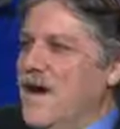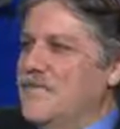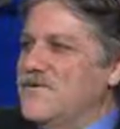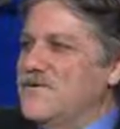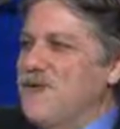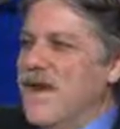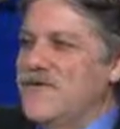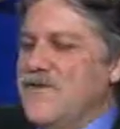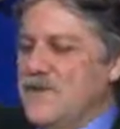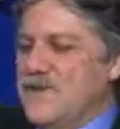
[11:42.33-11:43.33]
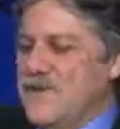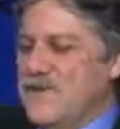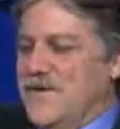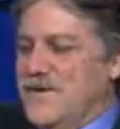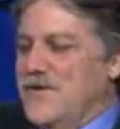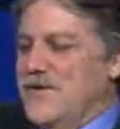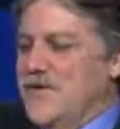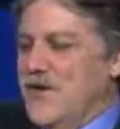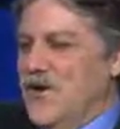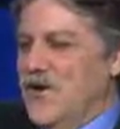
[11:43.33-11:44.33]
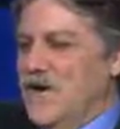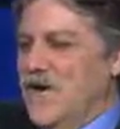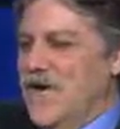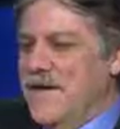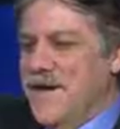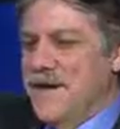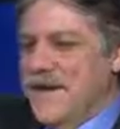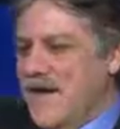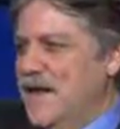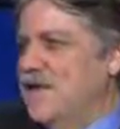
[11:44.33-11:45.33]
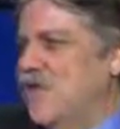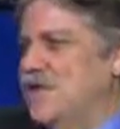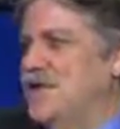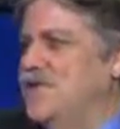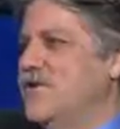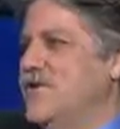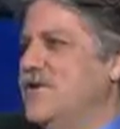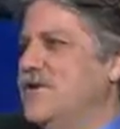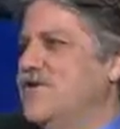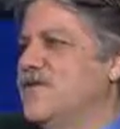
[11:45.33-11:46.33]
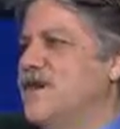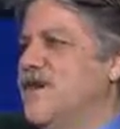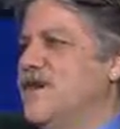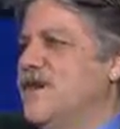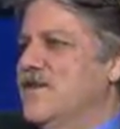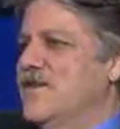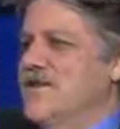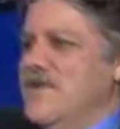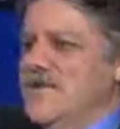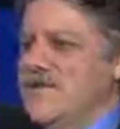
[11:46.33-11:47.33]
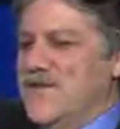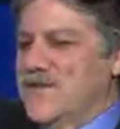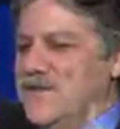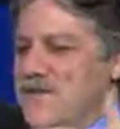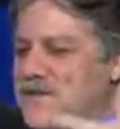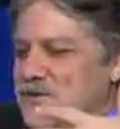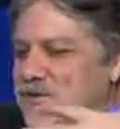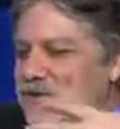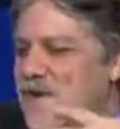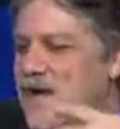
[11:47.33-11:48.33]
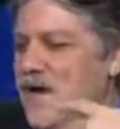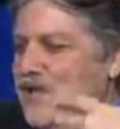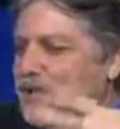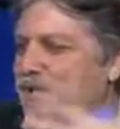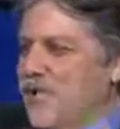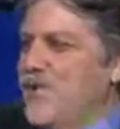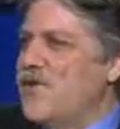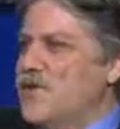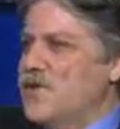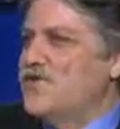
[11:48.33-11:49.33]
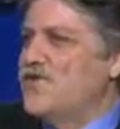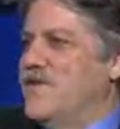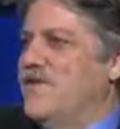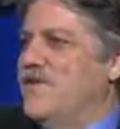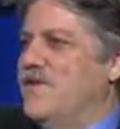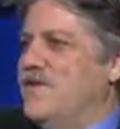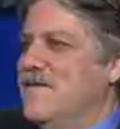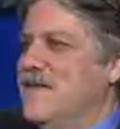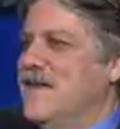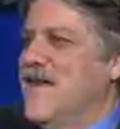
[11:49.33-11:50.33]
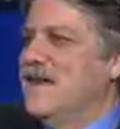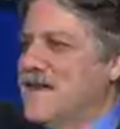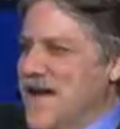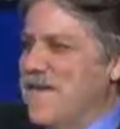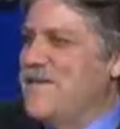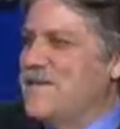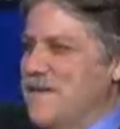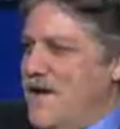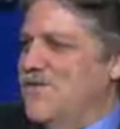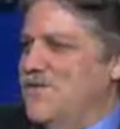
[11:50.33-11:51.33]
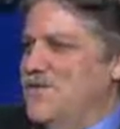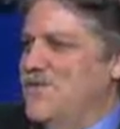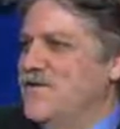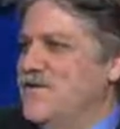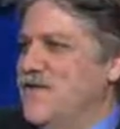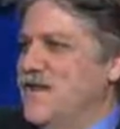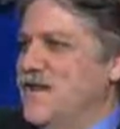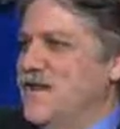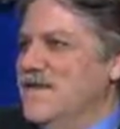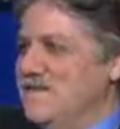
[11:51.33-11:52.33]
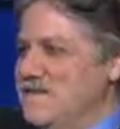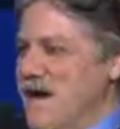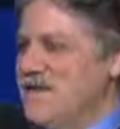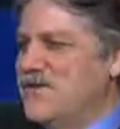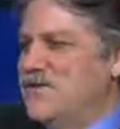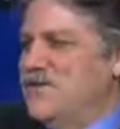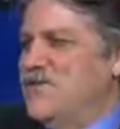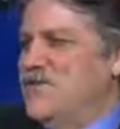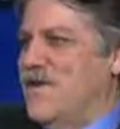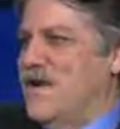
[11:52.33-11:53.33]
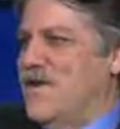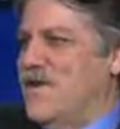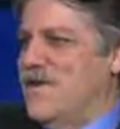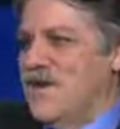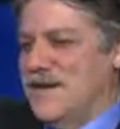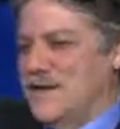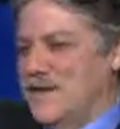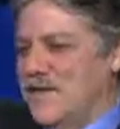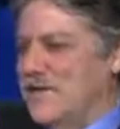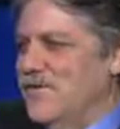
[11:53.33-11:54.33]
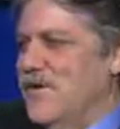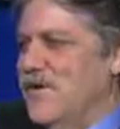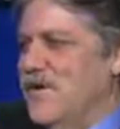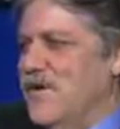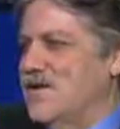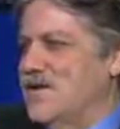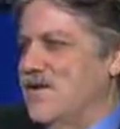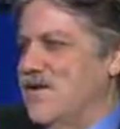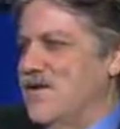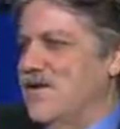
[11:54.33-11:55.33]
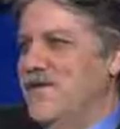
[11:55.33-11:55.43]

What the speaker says: Absolutely. I tell people this, and anyone can do this, is you explore the mystery and counter the message. The message of the shroud is identical to the gospel.